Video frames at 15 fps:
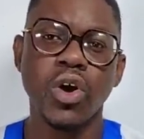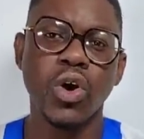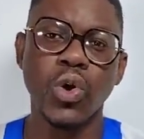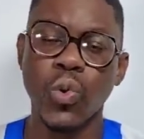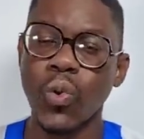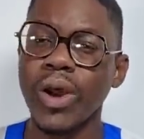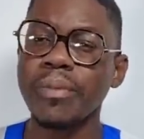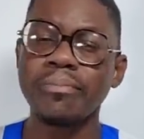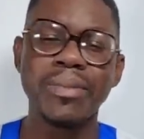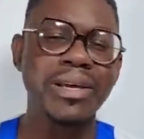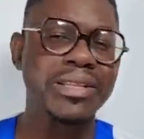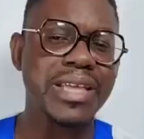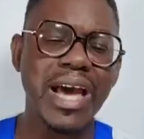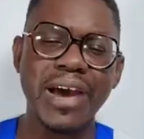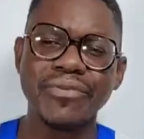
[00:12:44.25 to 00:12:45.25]
or 1
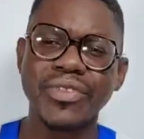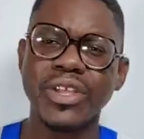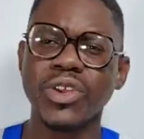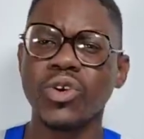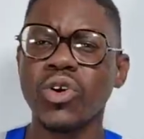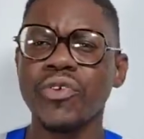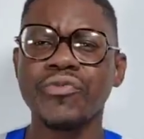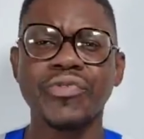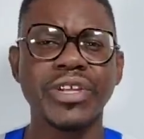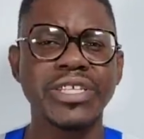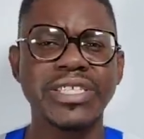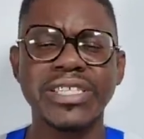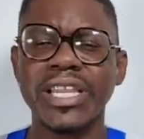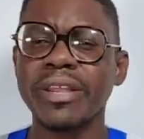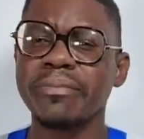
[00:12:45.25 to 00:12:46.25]
month after the
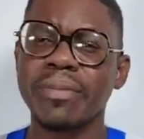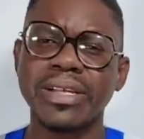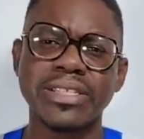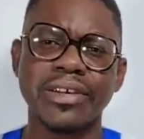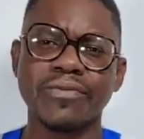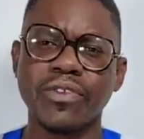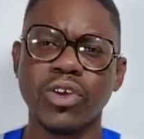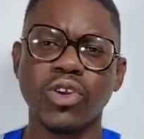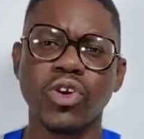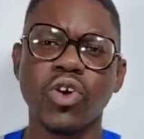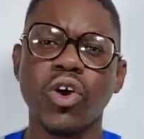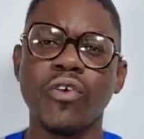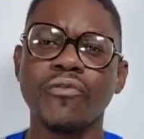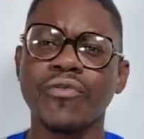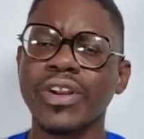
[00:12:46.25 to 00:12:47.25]
conference, 3 months after the
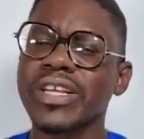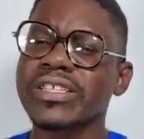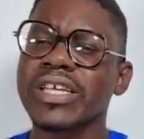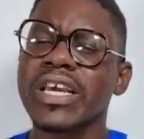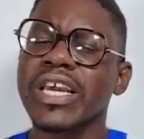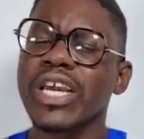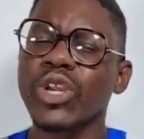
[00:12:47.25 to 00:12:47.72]
conference,